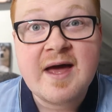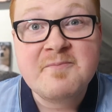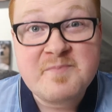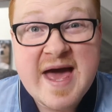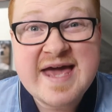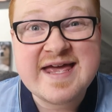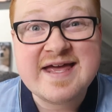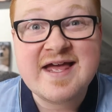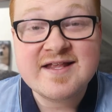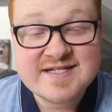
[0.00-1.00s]
And pay
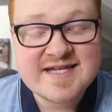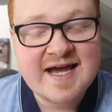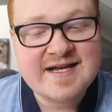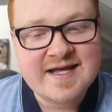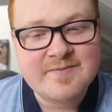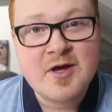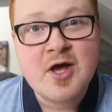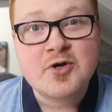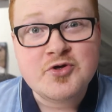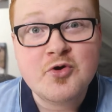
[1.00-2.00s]
it and sign him.
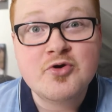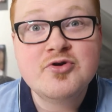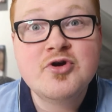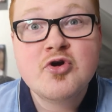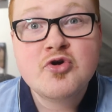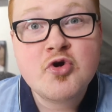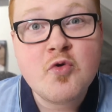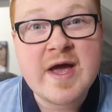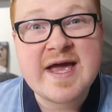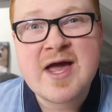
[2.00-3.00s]
Young,
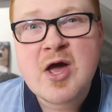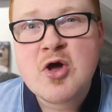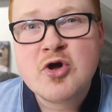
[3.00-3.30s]
quick,